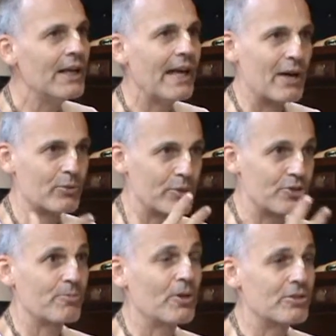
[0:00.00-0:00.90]
how we'll
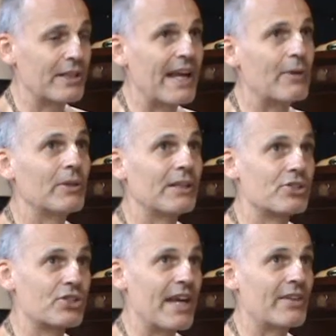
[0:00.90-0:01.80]
respond to that, how we'll
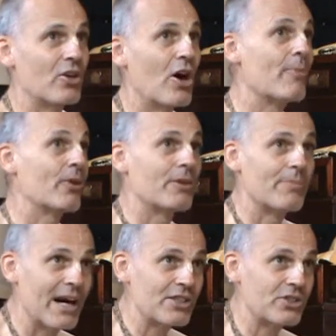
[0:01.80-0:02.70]
understand that I'm not the
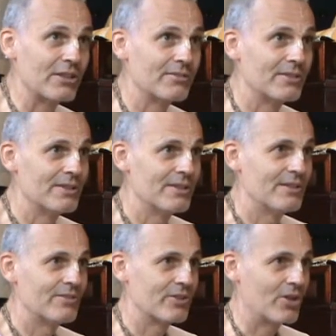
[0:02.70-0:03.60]
master,
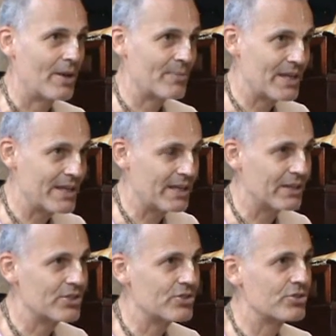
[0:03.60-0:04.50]
that I'm here
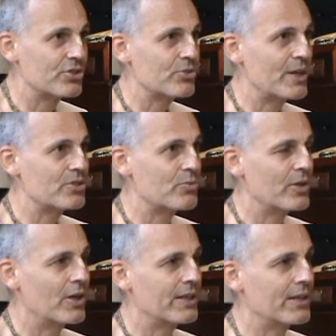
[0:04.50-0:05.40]
and this is a situation
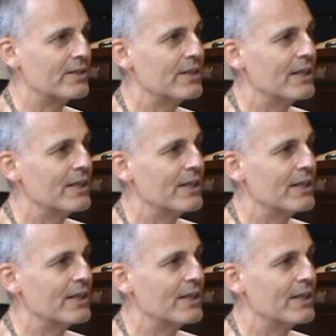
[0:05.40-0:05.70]
where I can